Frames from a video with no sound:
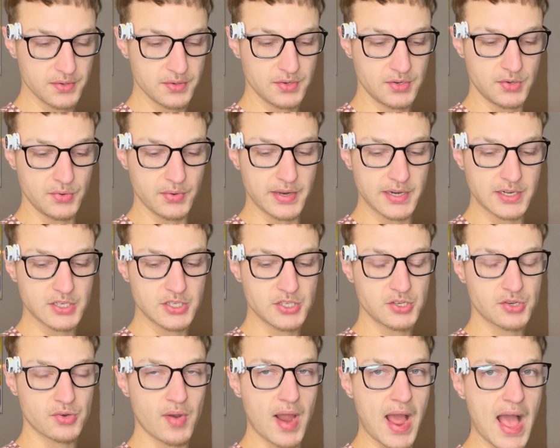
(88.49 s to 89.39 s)
to
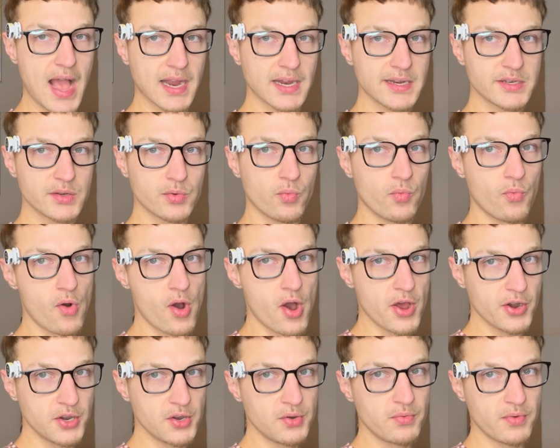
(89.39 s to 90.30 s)
extract
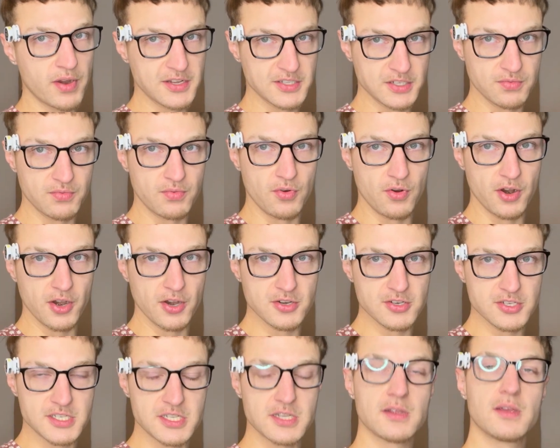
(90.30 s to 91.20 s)
water
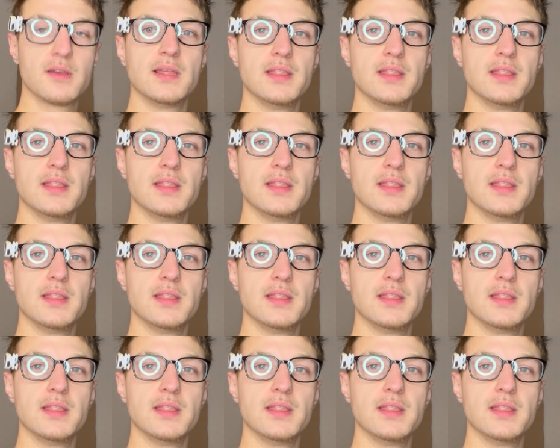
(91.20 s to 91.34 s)
reservoirs